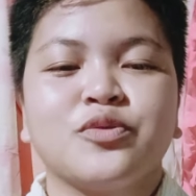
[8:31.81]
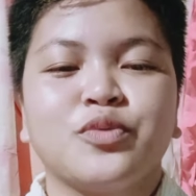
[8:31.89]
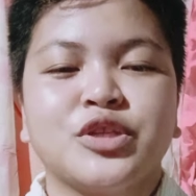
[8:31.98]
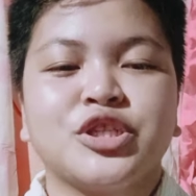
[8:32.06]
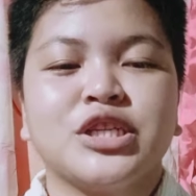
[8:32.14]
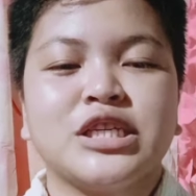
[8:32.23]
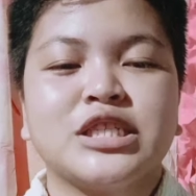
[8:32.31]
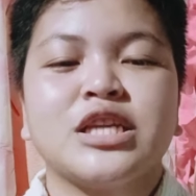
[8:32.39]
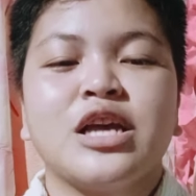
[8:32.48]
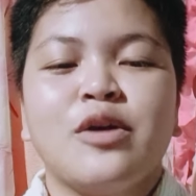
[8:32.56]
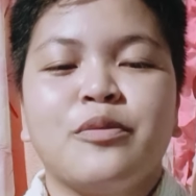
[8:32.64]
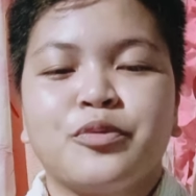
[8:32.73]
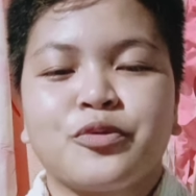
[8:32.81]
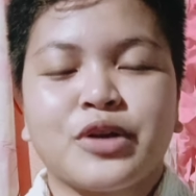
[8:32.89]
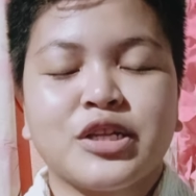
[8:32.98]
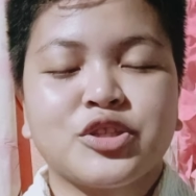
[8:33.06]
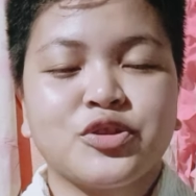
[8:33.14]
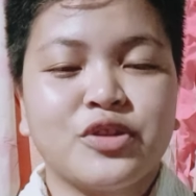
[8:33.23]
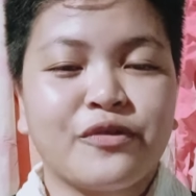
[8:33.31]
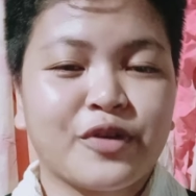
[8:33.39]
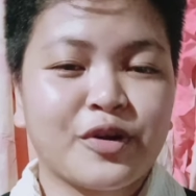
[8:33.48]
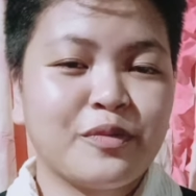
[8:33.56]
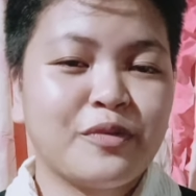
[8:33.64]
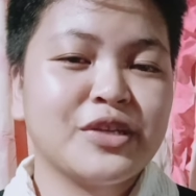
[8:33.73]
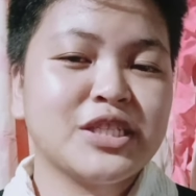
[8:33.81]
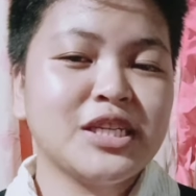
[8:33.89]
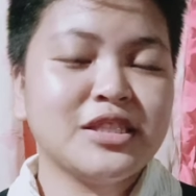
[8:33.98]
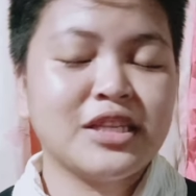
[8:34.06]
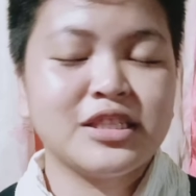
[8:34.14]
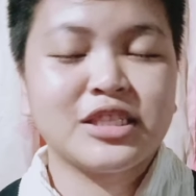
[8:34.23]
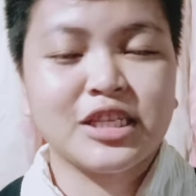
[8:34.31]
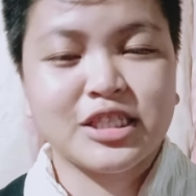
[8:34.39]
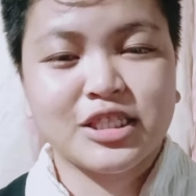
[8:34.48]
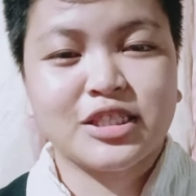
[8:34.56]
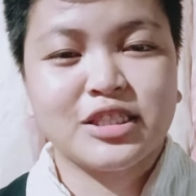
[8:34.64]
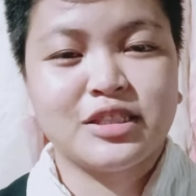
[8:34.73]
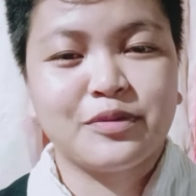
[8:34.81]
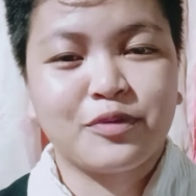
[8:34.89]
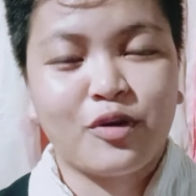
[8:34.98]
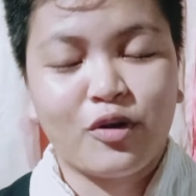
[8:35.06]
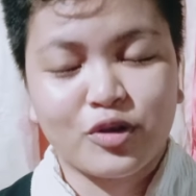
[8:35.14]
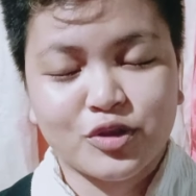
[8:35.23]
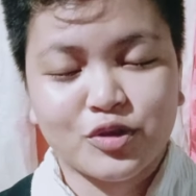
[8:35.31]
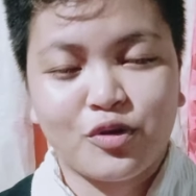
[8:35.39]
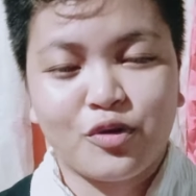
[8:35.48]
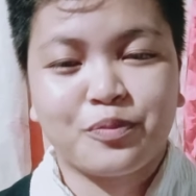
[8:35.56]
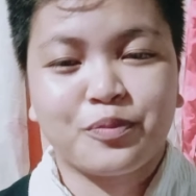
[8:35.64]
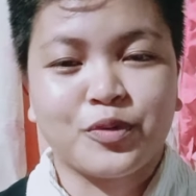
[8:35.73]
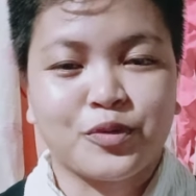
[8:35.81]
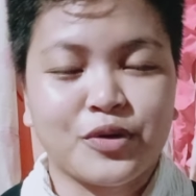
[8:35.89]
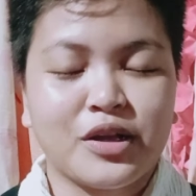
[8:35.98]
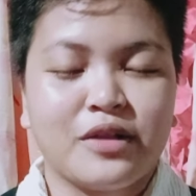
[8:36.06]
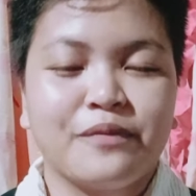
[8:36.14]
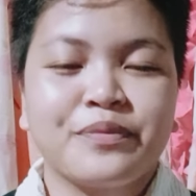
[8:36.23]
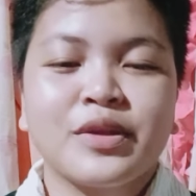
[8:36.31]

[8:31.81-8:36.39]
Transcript: which is plural, so the verb of the sentence is also plural.